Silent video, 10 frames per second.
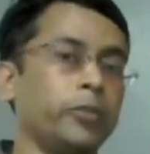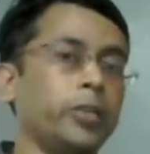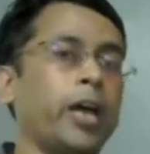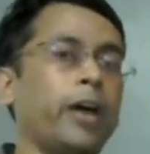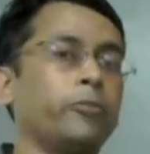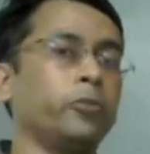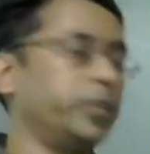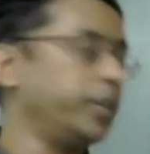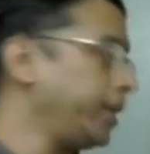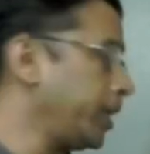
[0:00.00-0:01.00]
have to
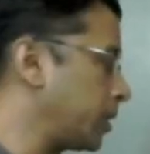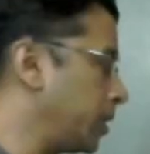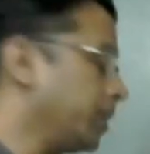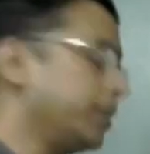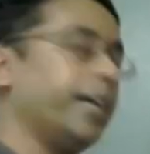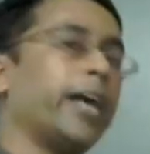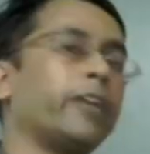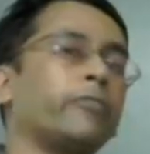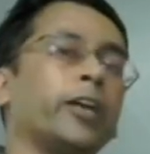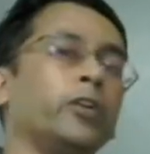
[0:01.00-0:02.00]
deduct
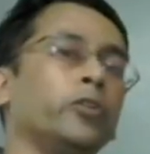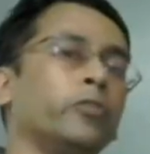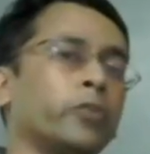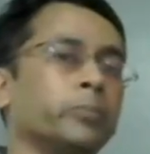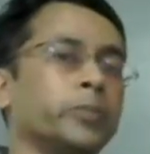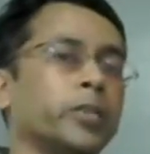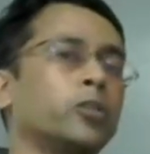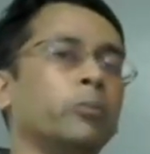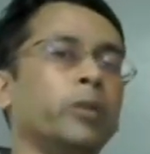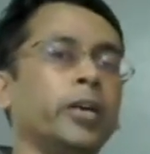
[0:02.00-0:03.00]
that value from the
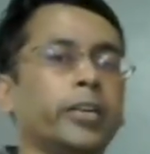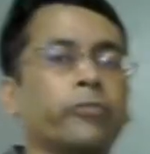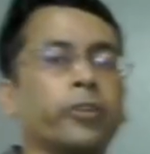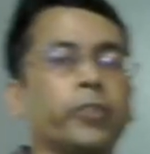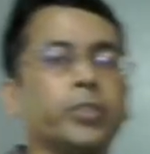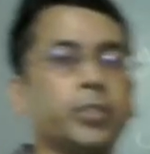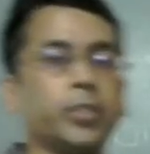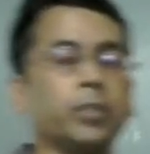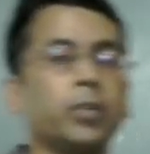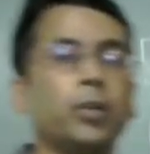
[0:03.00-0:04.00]
cumulative frequency,
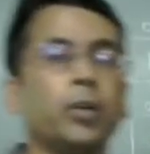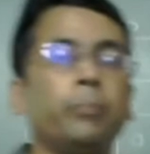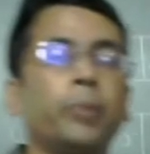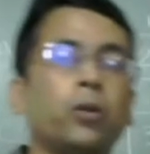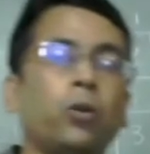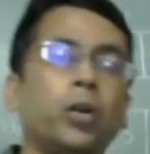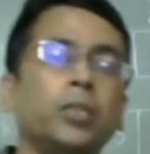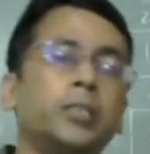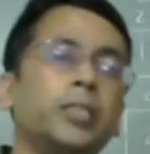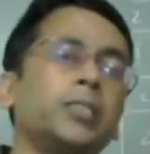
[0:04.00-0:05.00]
because
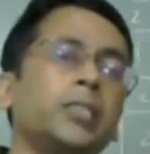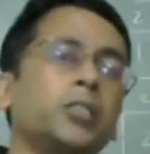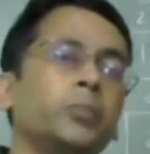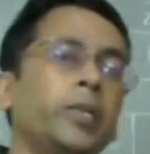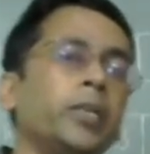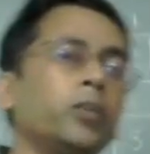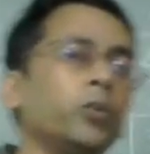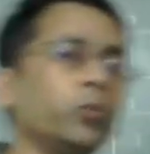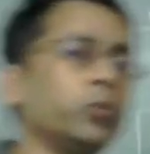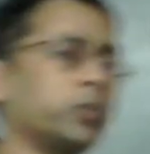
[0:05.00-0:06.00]
this is being
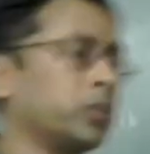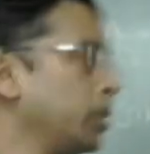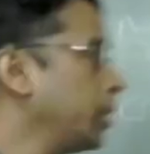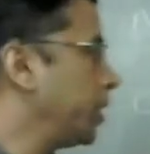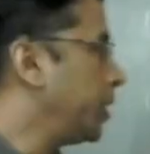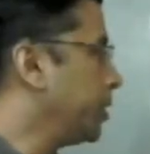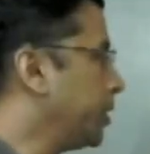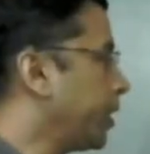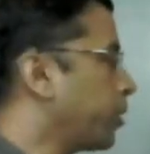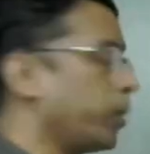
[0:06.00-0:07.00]
used in
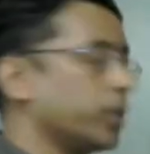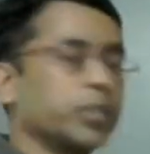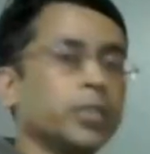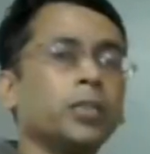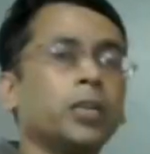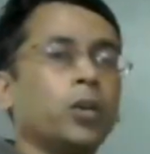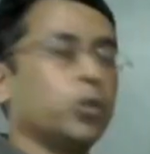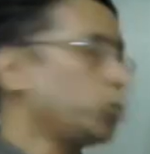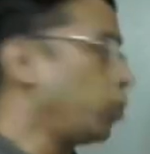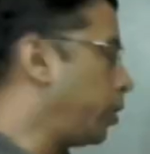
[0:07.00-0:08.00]
the equation.
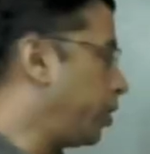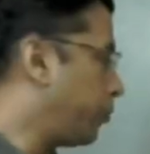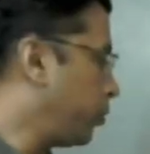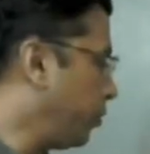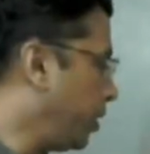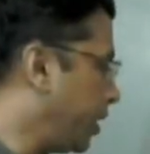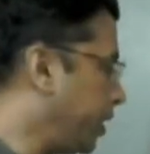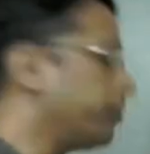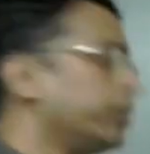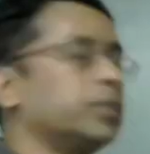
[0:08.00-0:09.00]
So if you will
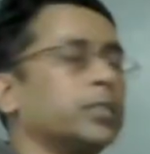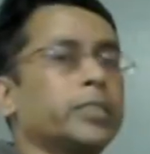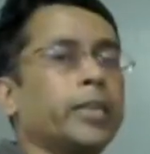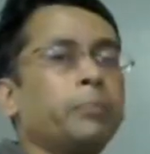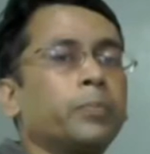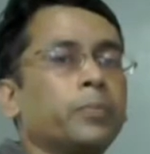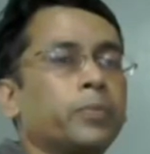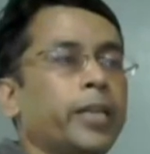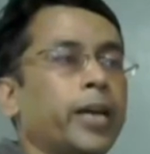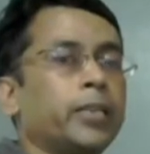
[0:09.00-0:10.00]
leave this step,
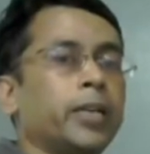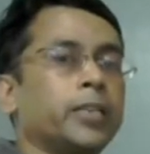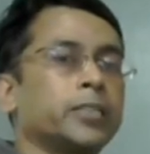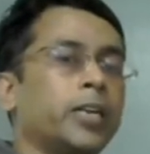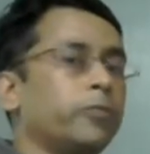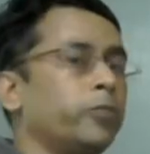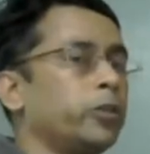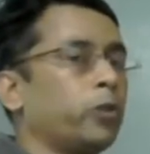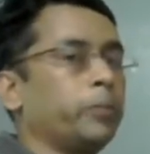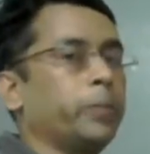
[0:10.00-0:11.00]
then the result will
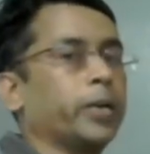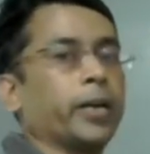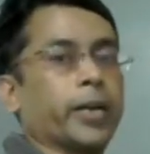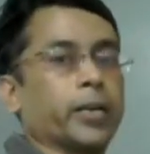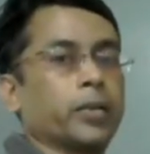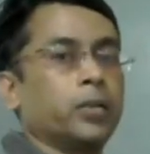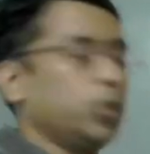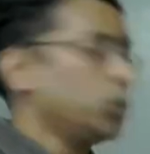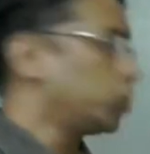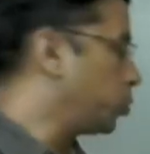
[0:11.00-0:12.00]
not be correct.
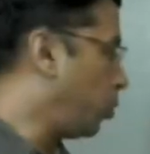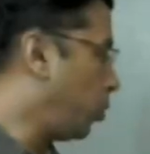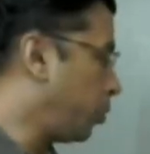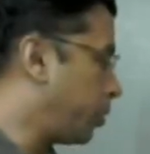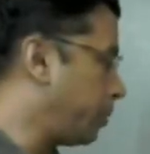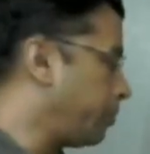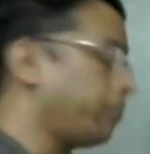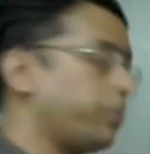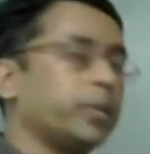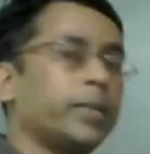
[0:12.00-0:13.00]
So
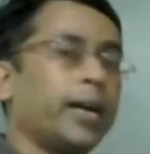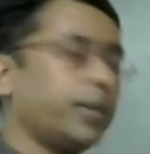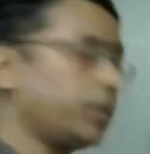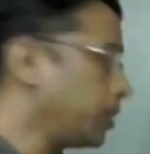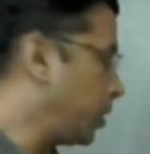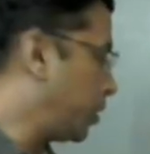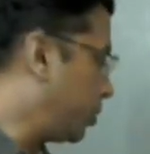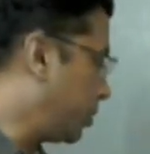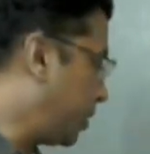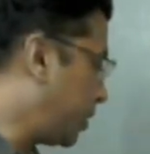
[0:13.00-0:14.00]
remember that
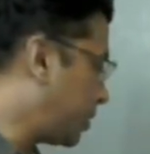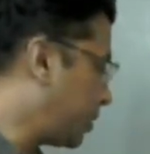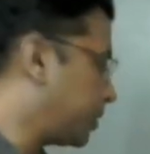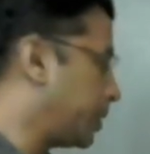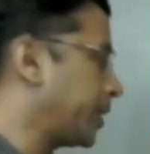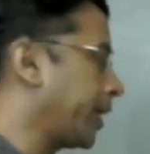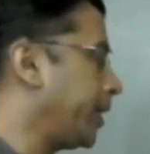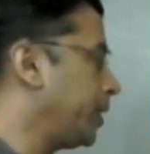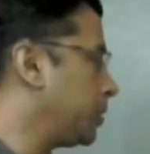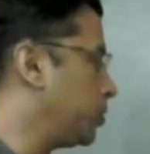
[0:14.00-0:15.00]
the
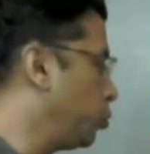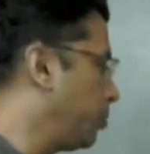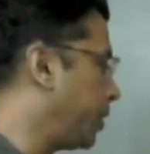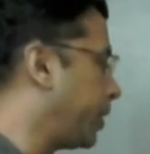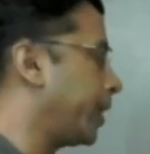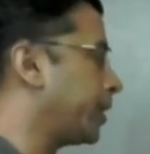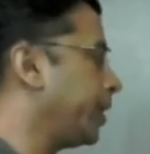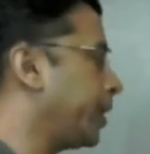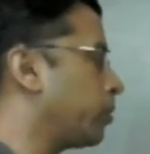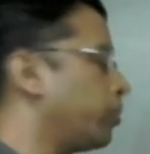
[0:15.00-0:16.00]
second, you may directly
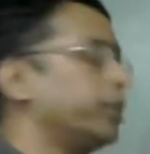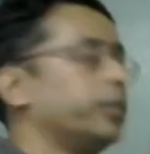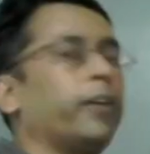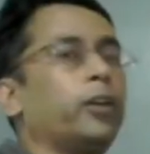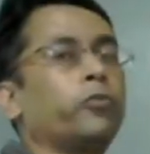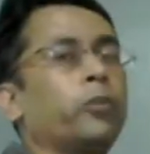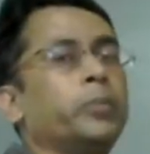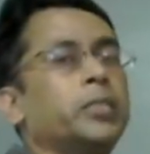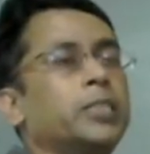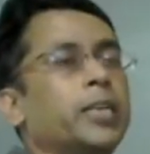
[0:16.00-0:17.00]
calculate the value from
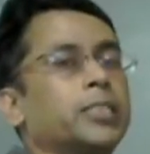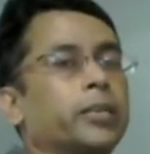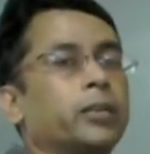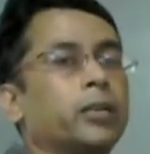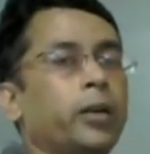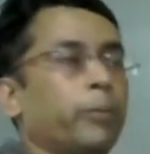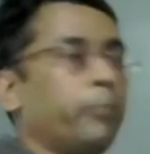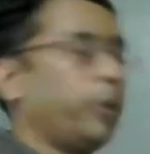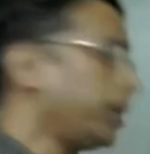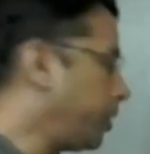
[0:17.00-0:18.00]
BCAJ,
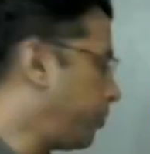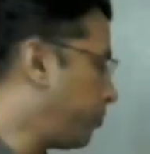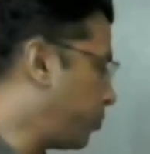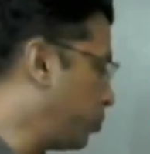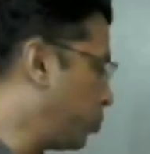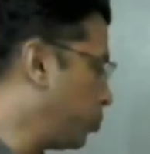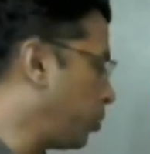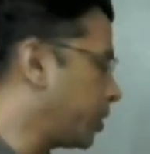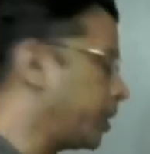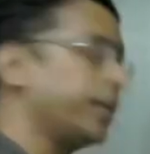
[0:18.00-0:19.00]
but if you do
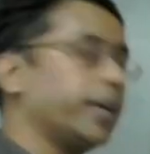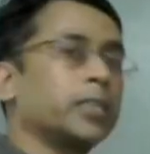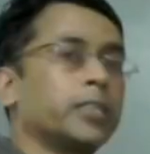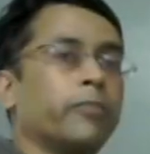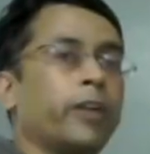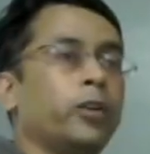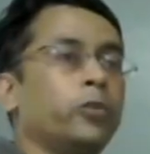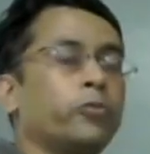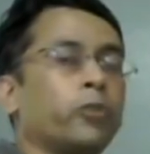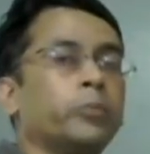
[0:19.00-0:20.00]
not deduct the
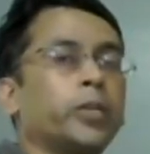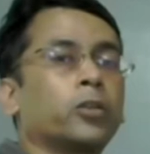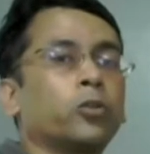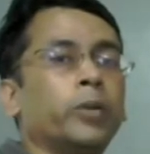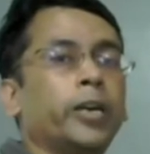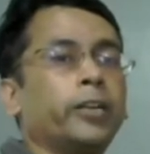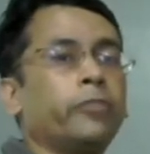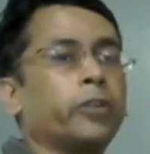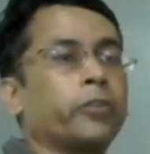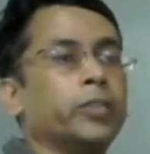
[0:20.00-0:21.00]
value from the cumulative
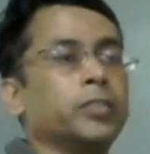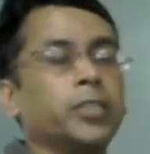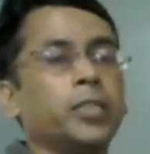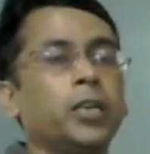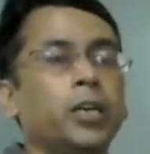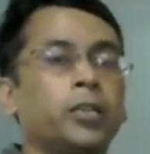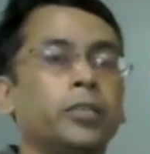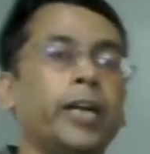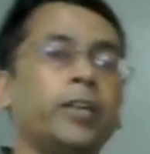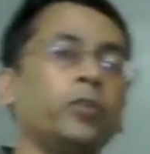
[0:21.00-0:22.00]
frequency,
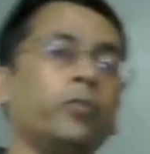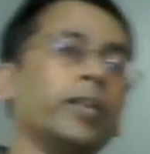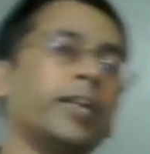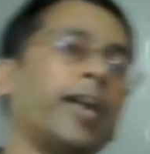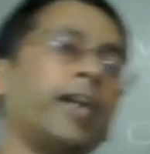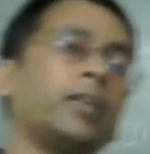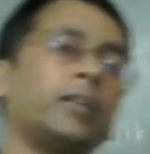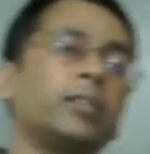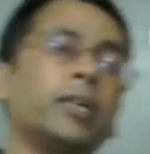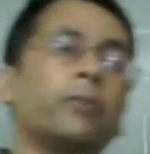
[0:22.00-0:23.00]
then you will get
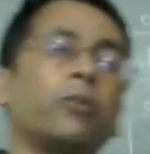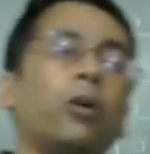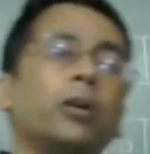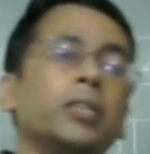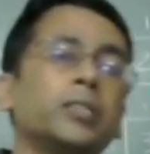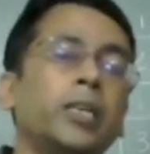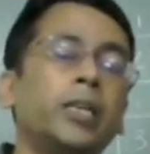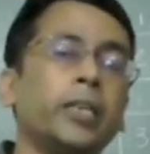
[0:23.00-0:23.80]
the wrong result